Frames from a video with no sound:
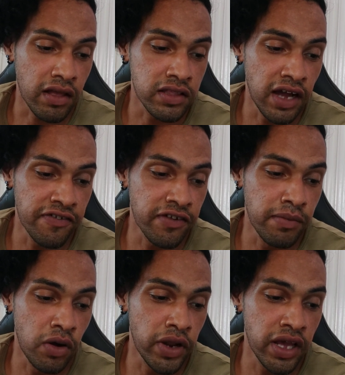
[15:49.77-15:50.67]
That's
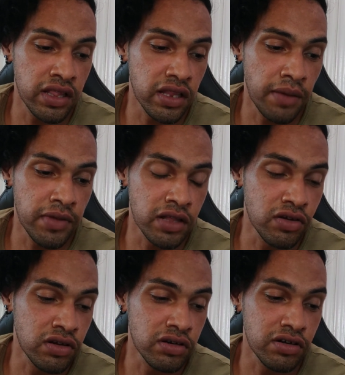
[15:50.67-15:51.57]
about it. I'm not
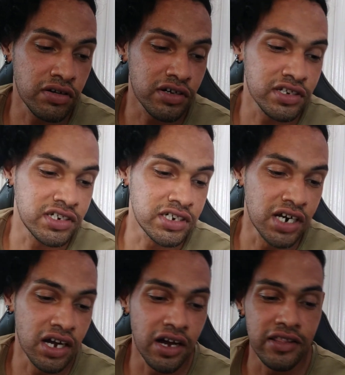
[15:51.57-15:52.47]
gonna
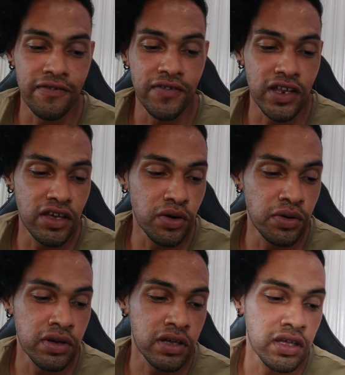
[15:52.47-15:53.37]
drag on the video.
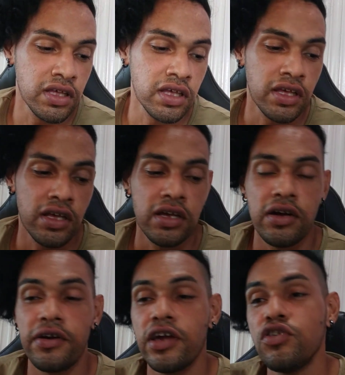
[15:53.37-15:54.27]

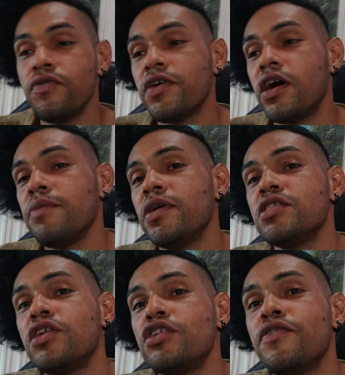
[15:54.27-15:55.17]
All right, you've got to be in
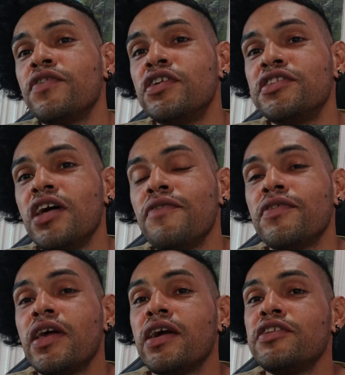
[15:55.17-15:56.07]
charge of yourself, and
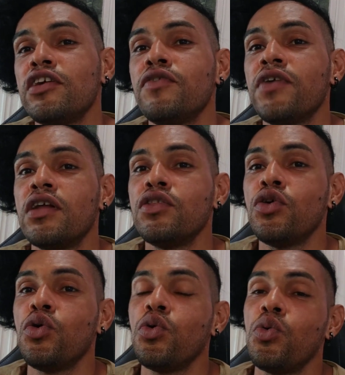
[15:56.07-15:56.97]
like I said, you've got to
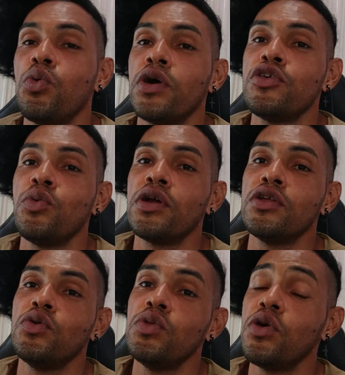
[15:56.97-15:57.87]
know what you want
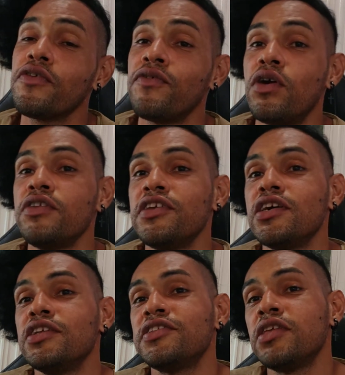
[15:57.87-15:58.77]
to do, looks
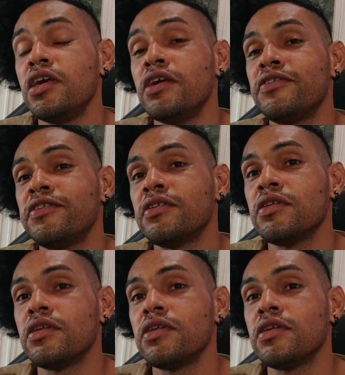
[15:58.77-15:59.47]
versus taste.